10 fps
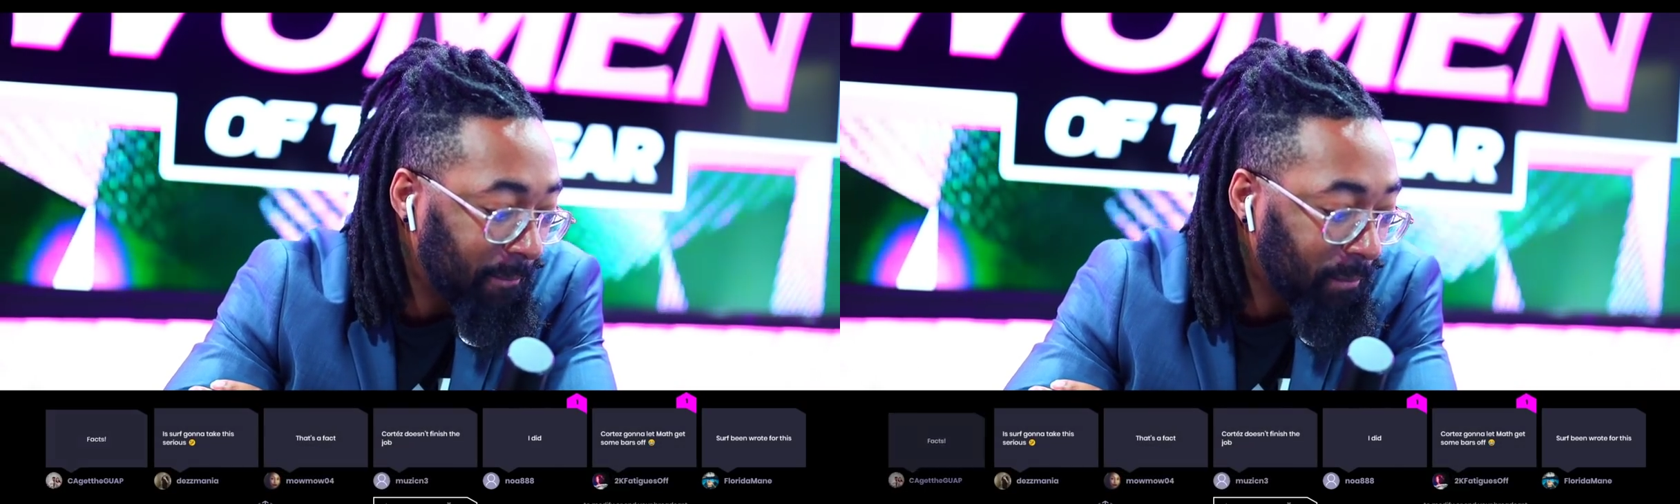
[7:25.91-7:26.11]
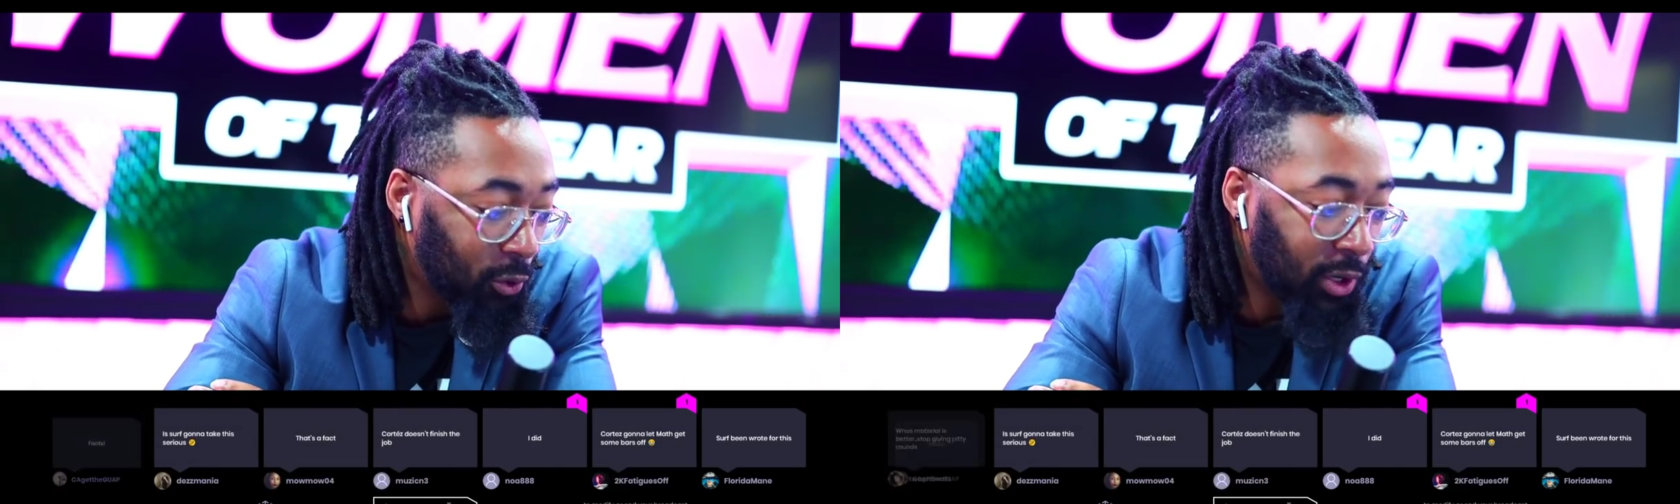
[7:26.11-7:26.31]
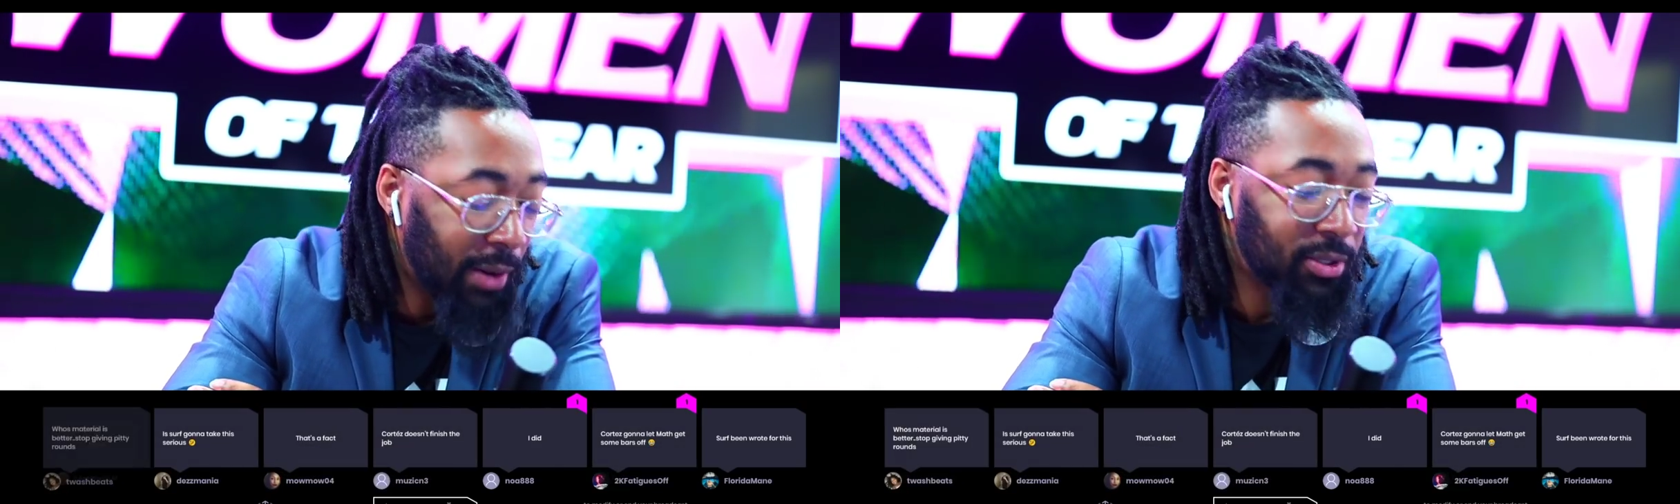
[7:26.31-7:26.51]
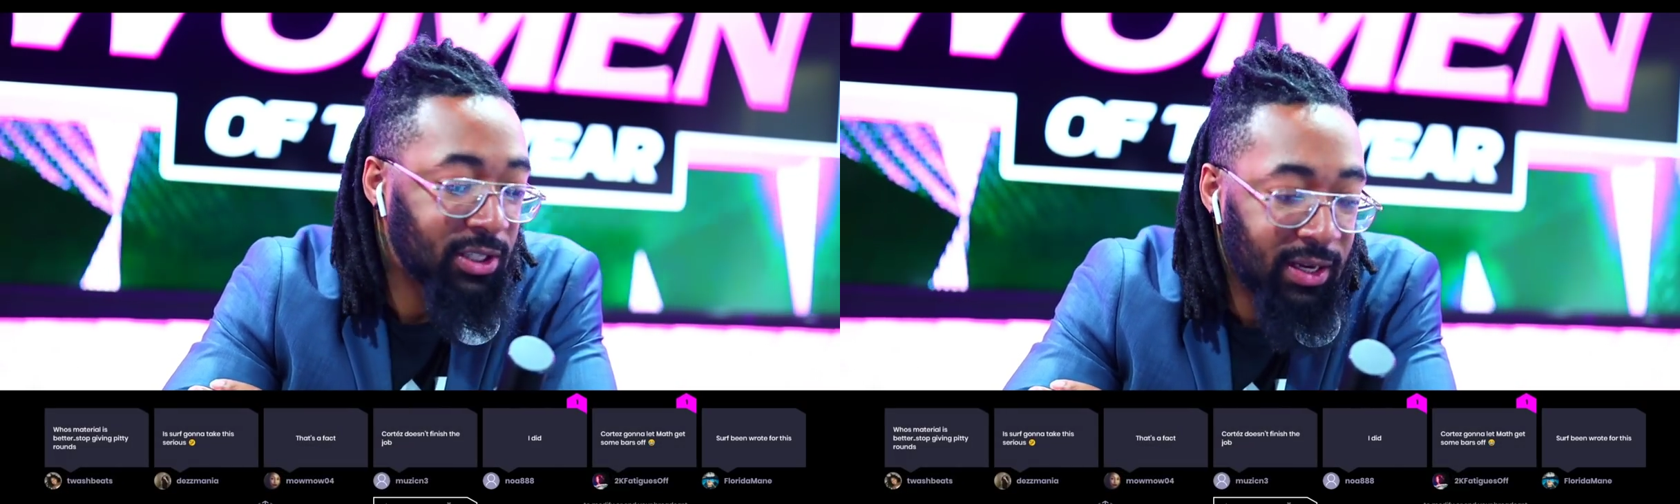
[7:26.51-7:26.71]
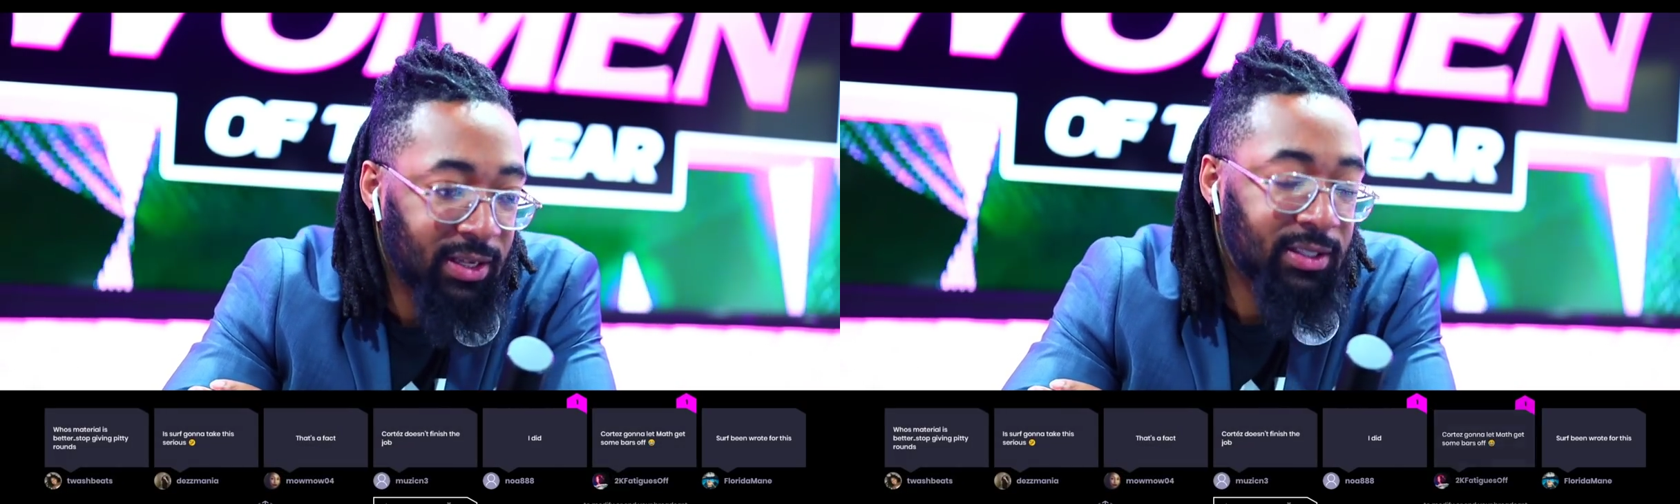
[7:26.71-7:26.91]
So what I'm
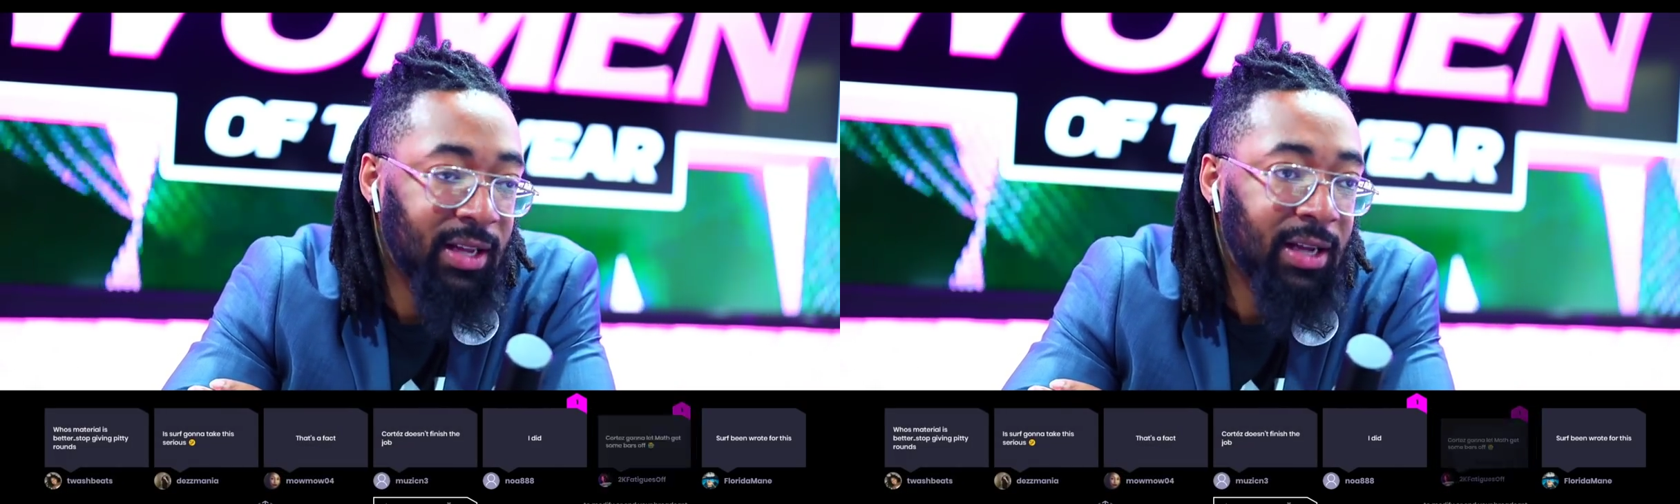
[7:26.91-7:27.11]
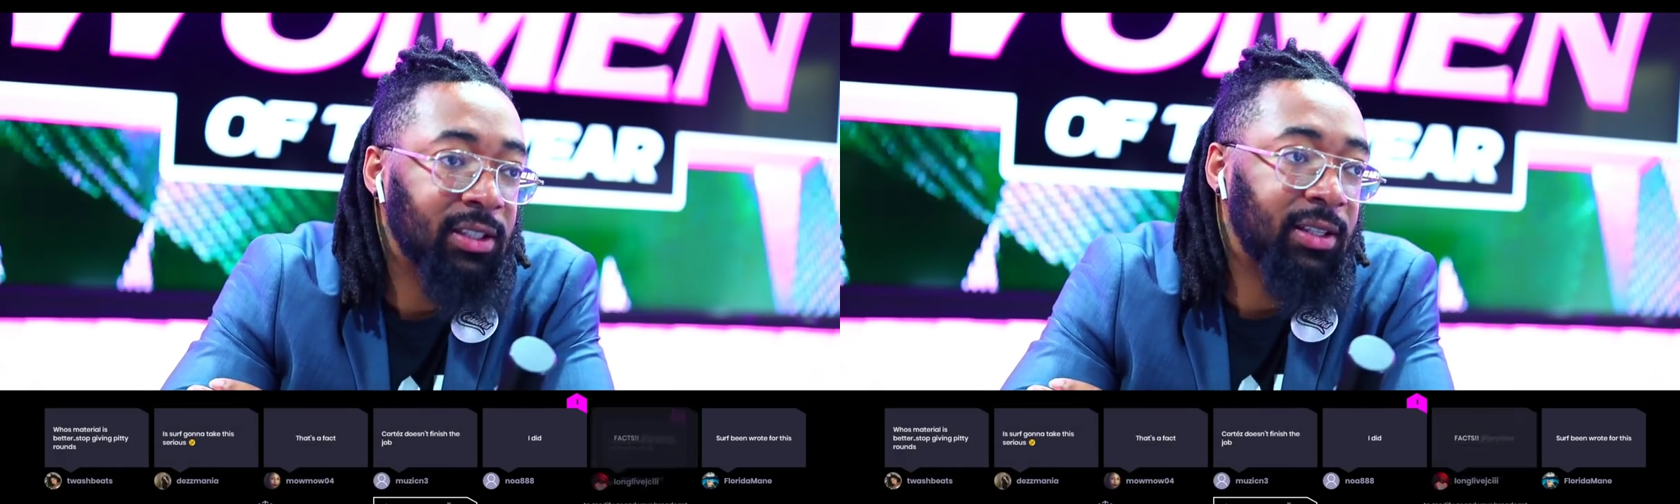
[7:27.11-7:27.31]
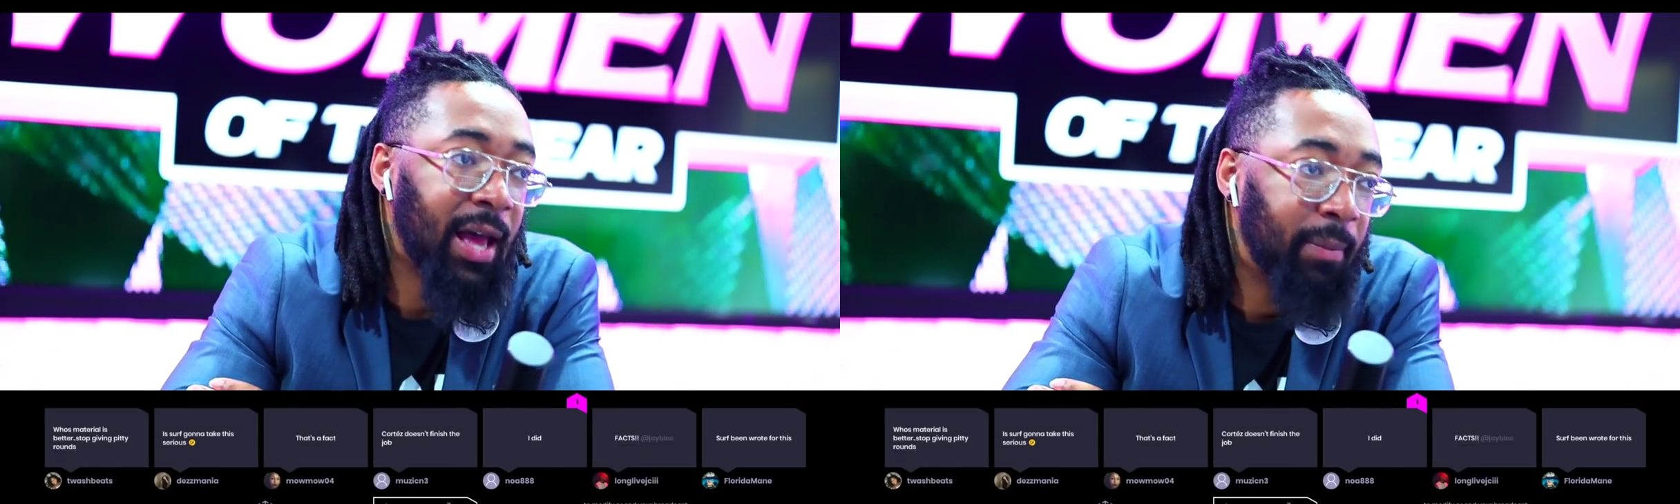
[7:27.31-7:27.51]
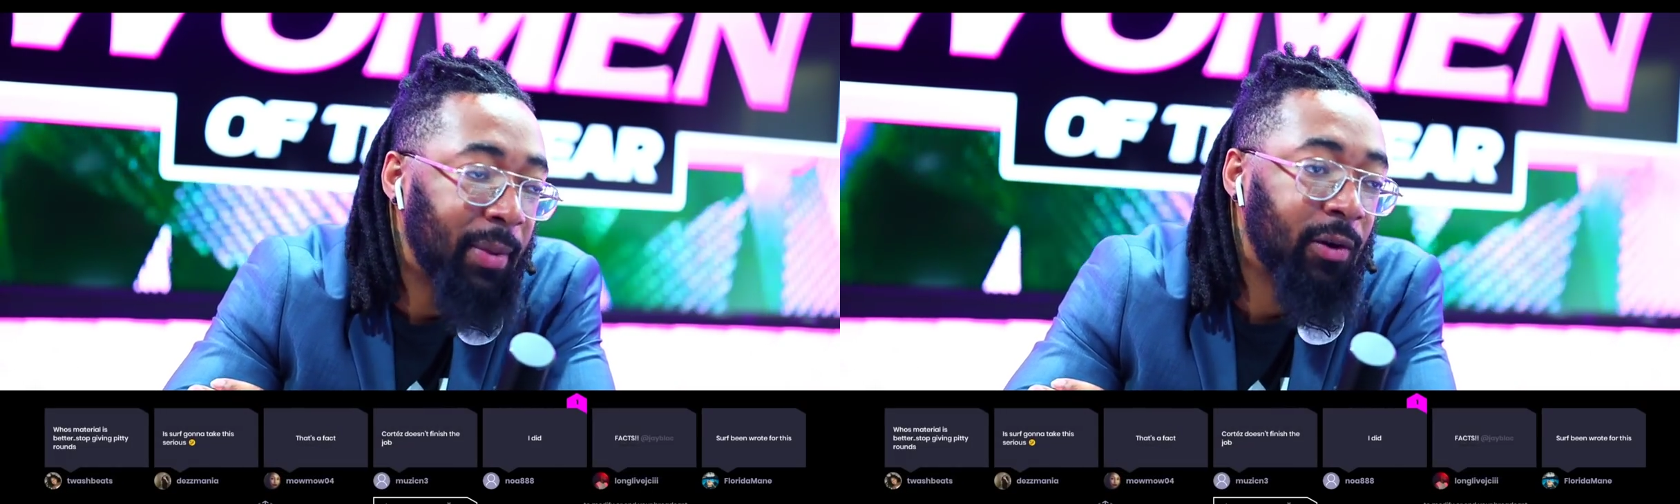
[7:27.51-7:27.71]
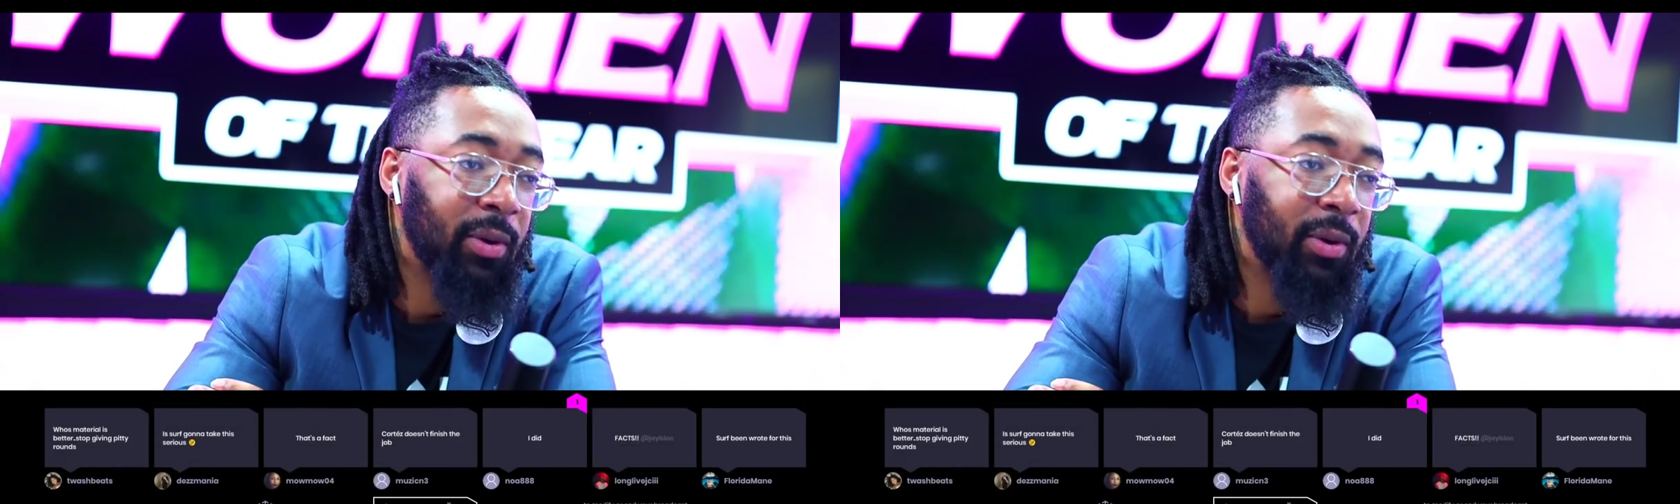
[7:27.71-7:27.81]
saying, it's not just that battle,